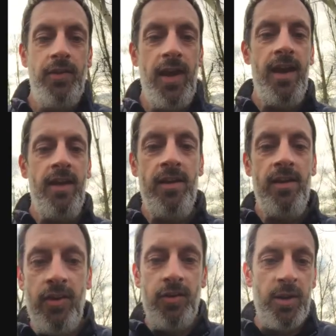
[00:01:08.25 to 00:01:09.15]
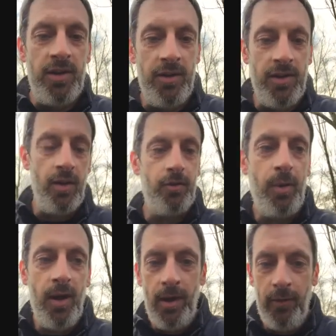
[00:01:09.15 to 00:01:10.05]
Then in
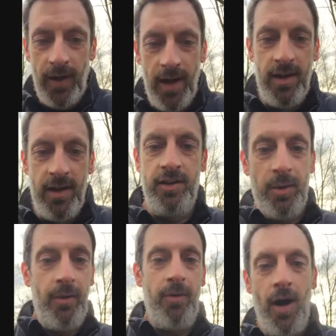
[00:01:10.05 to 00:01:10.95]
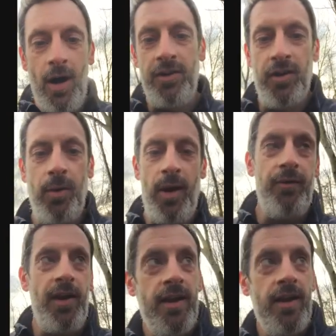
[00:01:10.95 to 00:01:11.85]
2012 I did 12 halves in
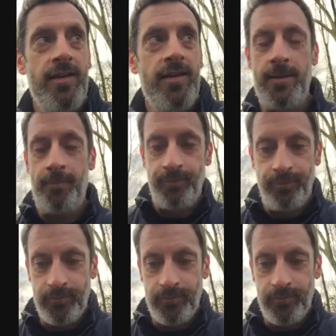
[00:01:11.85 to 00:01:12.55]
12 days,